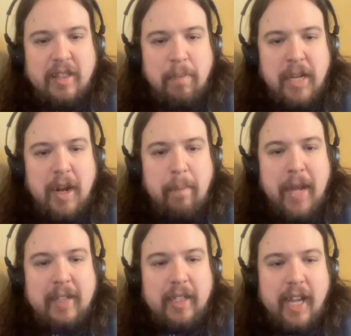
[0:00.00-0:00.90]
the beat up
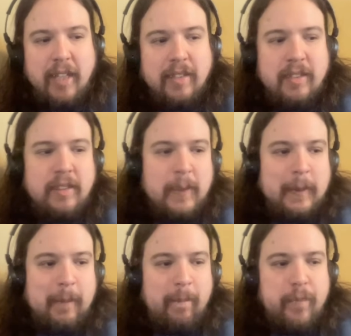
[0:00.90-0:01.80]
Pelicans,
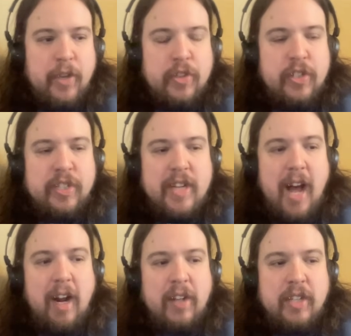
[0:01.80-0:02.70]
there's just
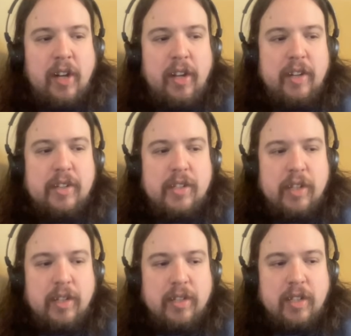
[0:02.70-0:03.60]
not a ton
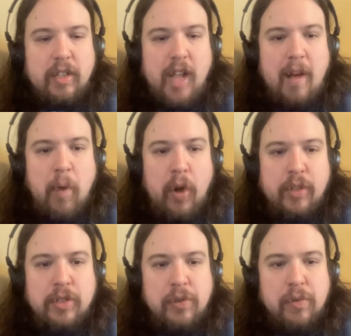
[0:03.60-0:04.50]
to glom
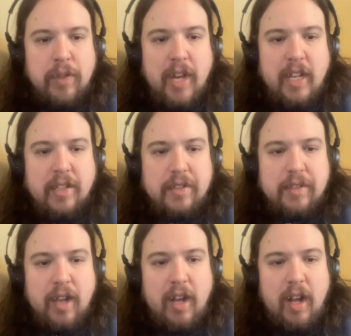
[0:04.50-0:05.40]
onto that
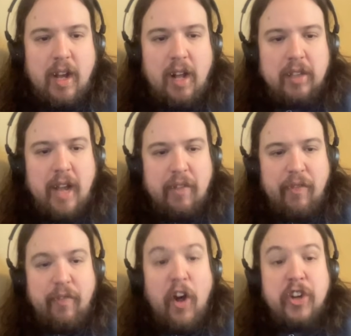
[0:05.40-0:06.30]
is a lot of
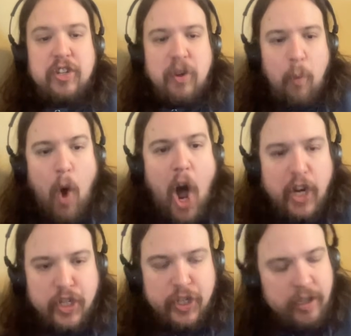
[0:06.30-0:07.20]
fun to
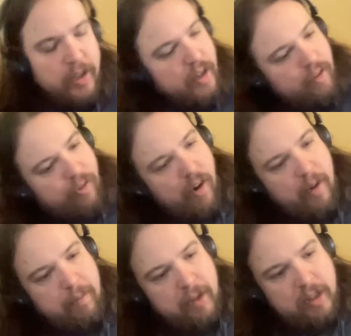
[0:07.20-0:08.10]
watch
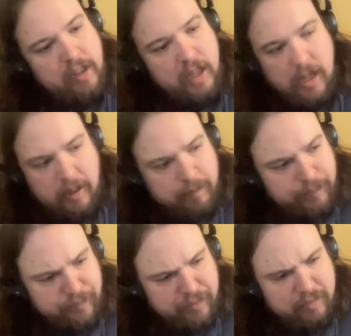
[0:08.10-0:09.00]
from the
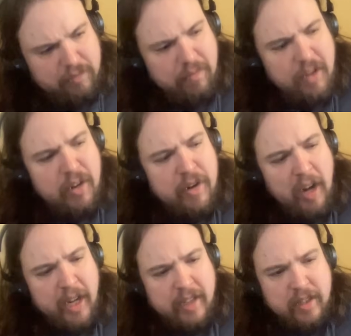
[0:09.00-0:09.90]

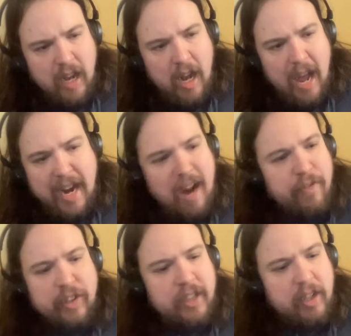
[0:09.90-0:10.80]
Nuggets, and
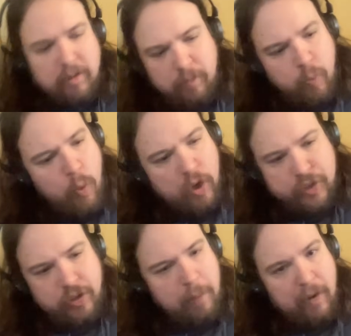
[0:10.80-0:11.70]
everything
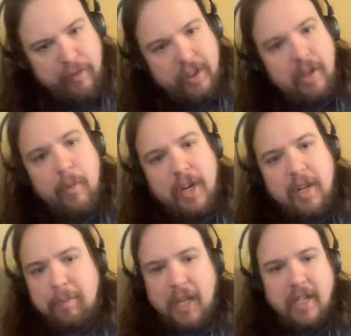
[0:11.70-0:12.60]
works so perfectly when
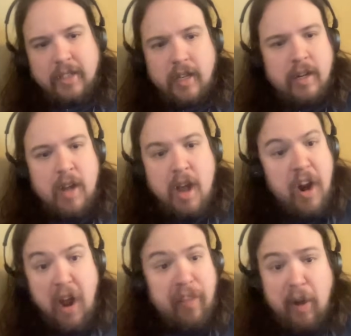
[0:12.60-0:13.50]
he plays and
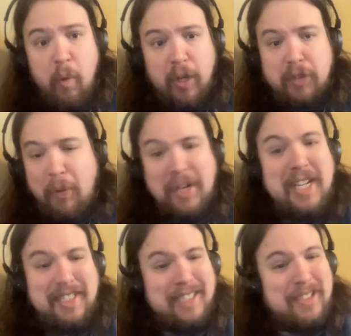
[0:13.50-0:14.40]
nothing works when
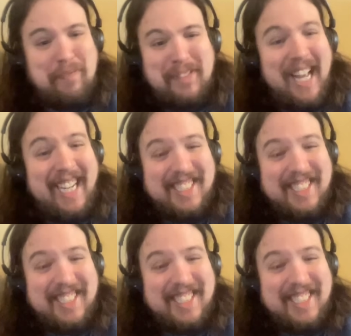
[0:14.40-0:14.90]
he doesn't play.